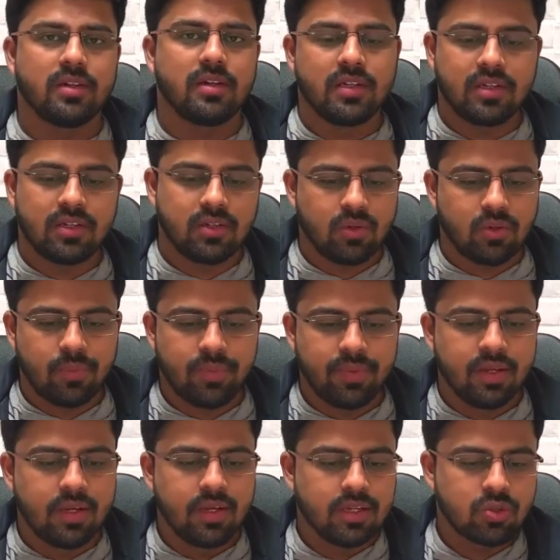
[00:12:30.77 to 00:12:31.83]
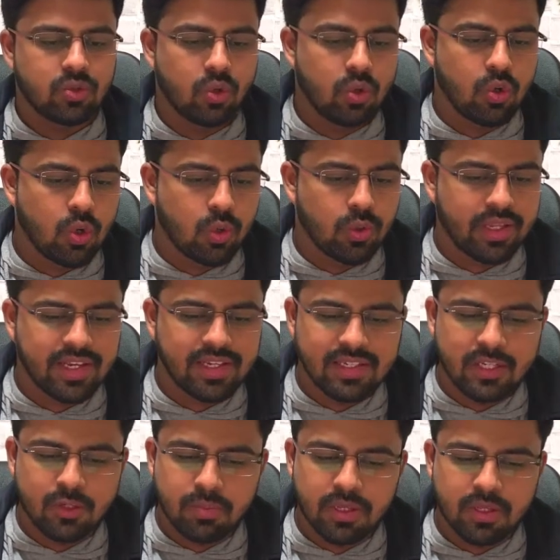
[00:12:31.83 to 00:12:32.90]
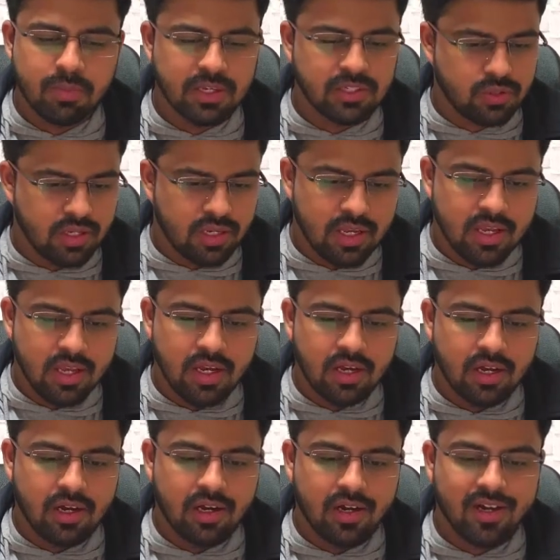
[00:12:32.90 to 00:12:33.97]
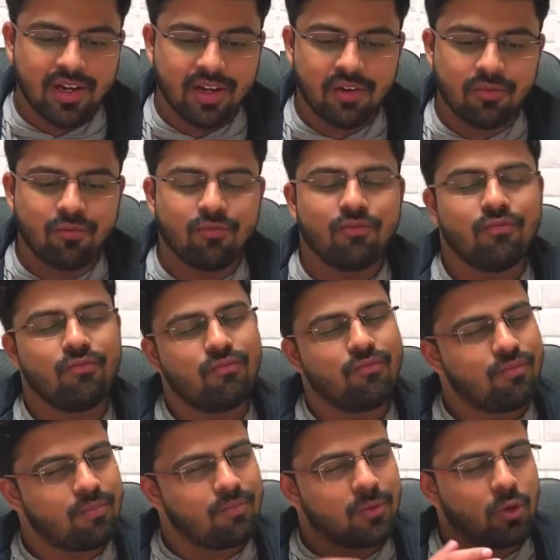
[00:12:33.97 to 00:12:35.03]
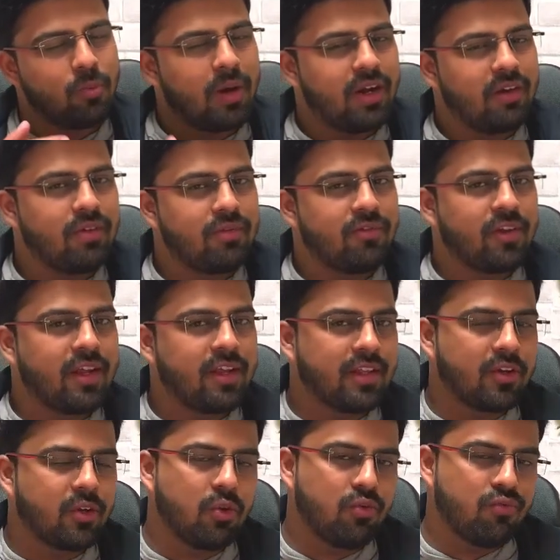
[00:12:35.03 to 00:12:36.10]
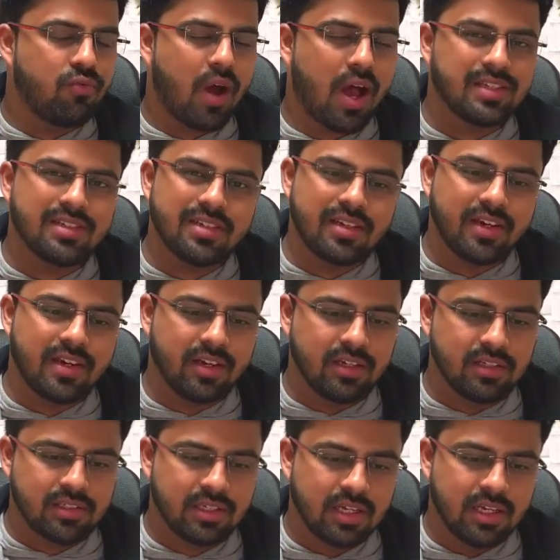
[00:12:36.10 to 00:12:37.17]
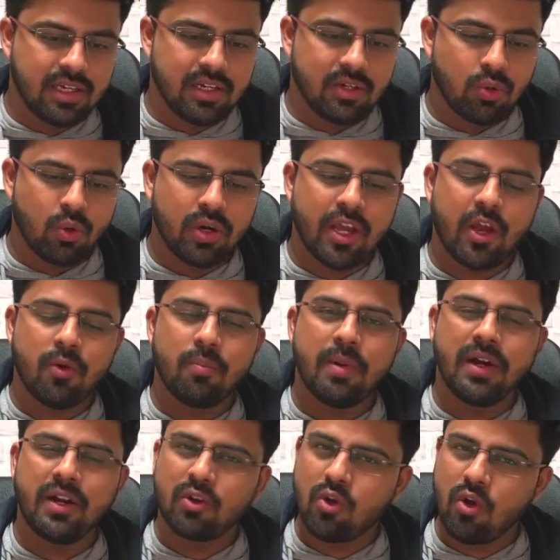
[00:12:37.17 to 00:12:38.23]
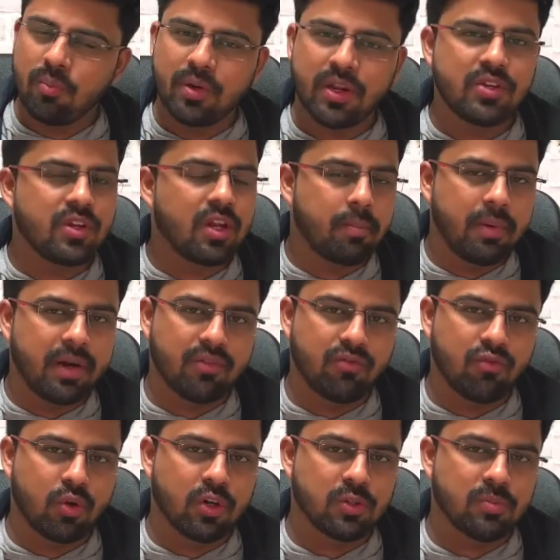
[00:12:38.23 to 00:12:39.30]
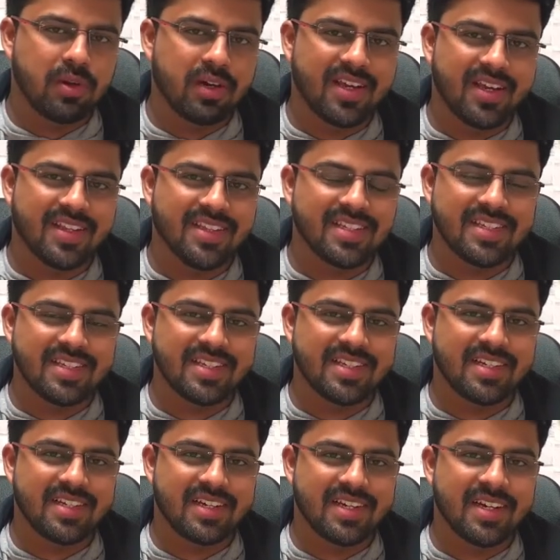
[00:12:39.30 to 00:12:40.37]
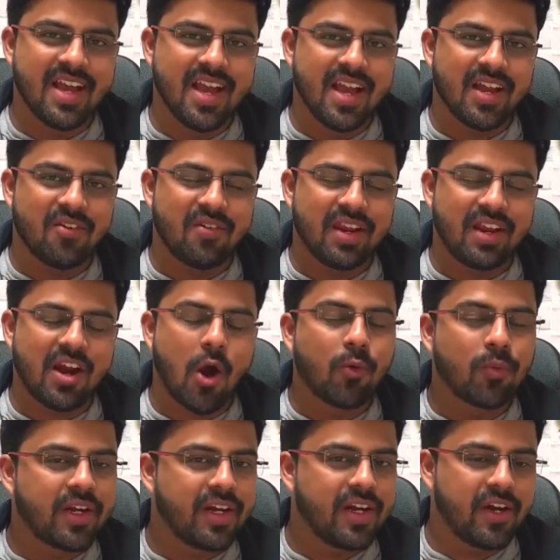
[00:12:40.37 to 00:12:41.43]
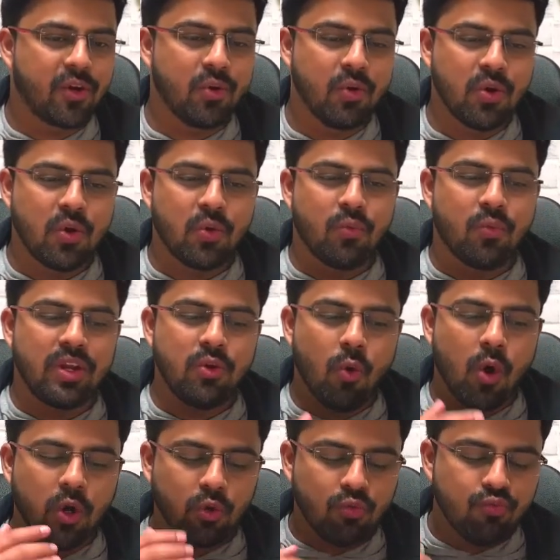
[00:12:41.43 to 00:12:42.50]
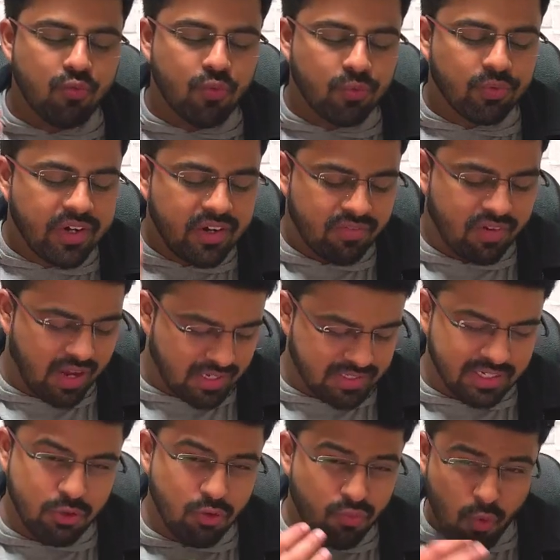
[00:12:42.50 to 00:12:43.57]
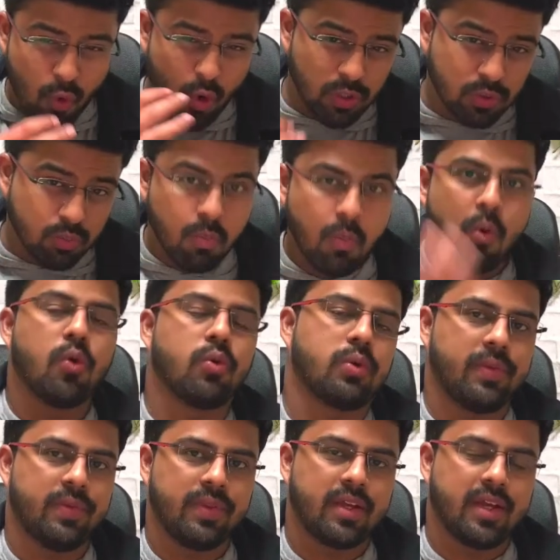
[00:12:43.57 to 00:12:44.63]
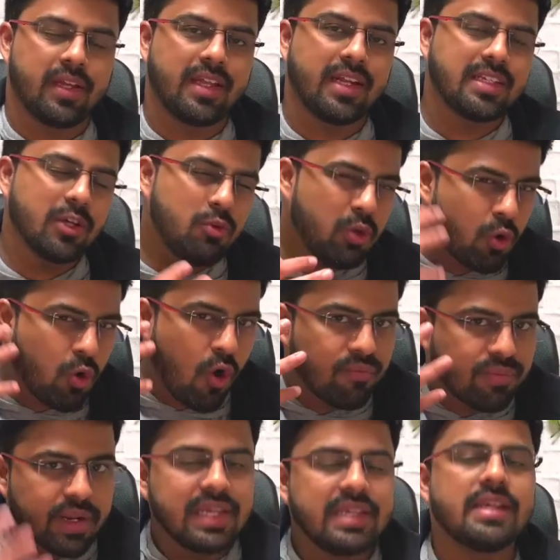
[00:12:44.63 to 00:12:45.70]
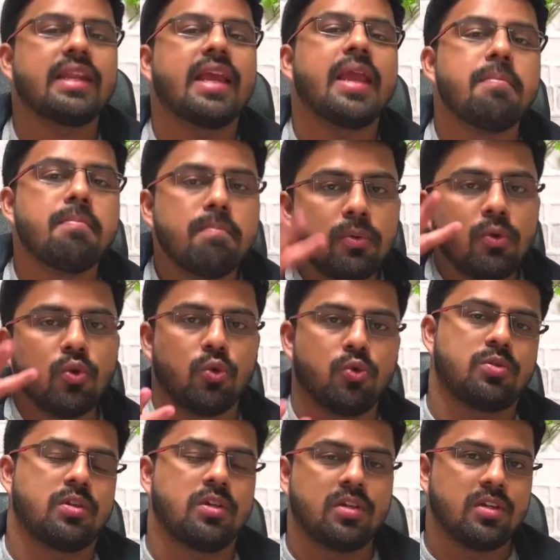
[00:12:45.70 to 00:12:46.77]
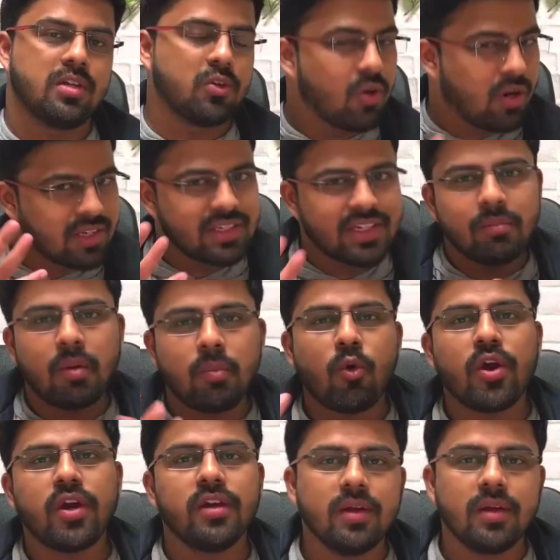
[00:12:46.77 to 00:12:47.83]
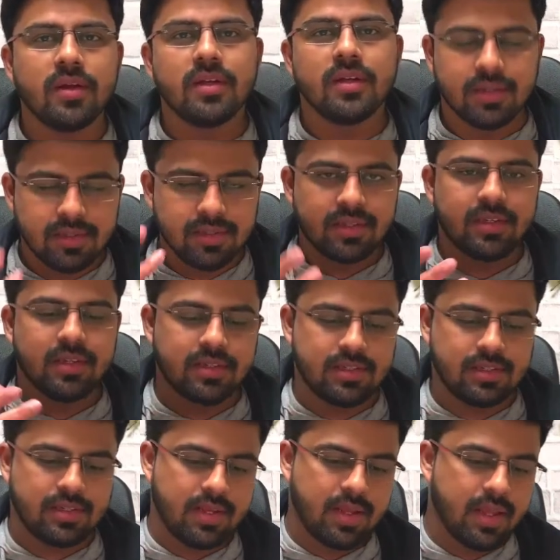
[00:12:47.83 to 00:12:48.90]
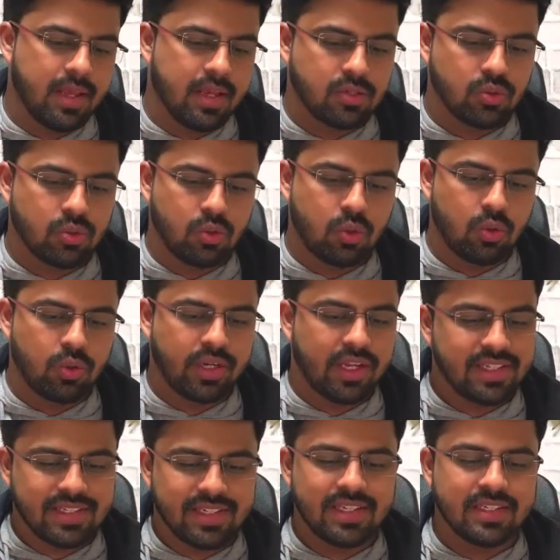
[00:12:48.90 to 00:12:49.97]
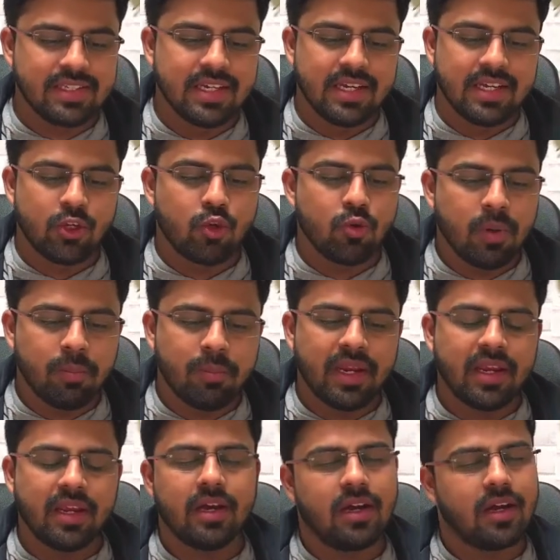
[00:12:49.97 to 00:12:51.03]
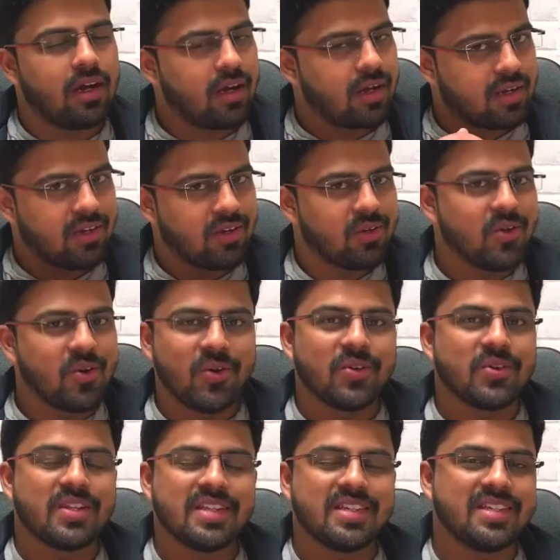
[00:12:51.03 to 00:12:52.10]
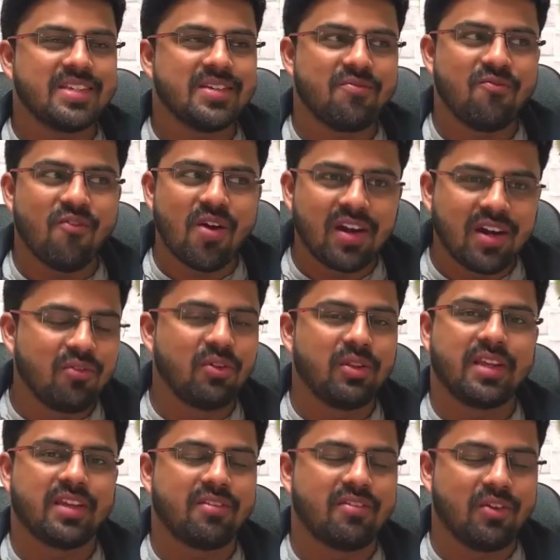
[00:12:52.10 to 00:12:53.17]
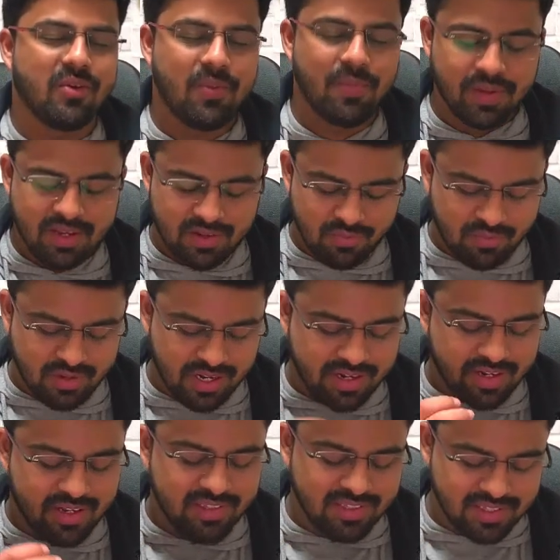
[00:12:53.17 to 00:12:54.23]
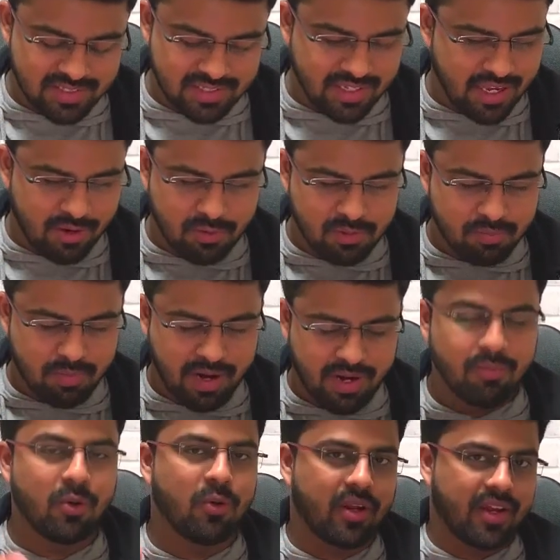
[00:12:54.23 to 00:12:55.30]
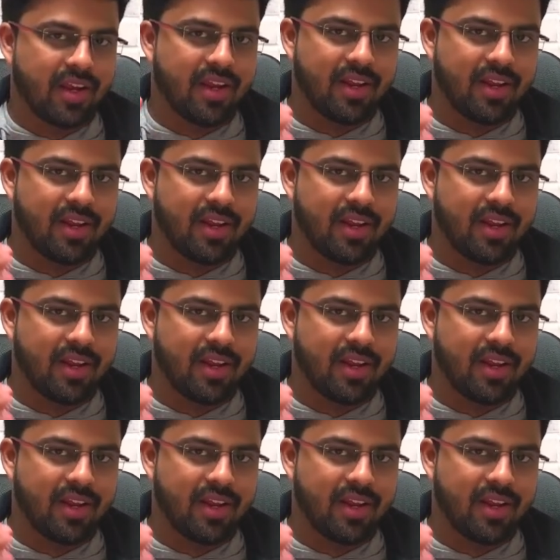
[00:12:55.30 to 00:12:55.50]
No? So next is myth busting. You might be feeling that faster readers don't have better comprehension and better focus, but this is a very counterintuitive. When you want to read faster, you focus more, and that's how your comprehension improves. Do you understand my point? Yes. So next is human brain. This is a wonderful thing. When I learned this thing, I was mind blown again.